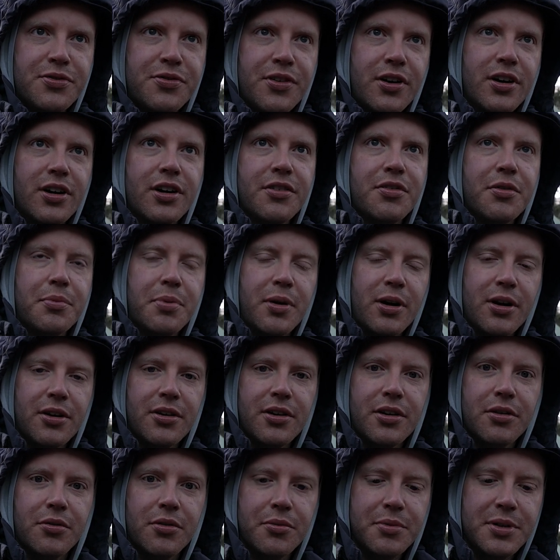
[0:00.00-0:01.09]
far enough apart
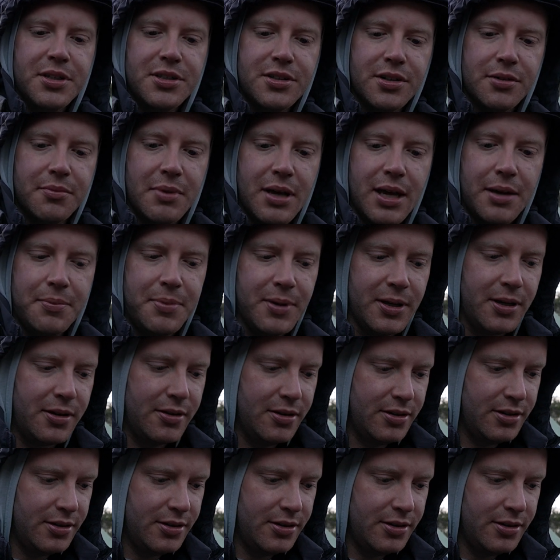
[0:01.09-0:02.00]
that it won't be some epic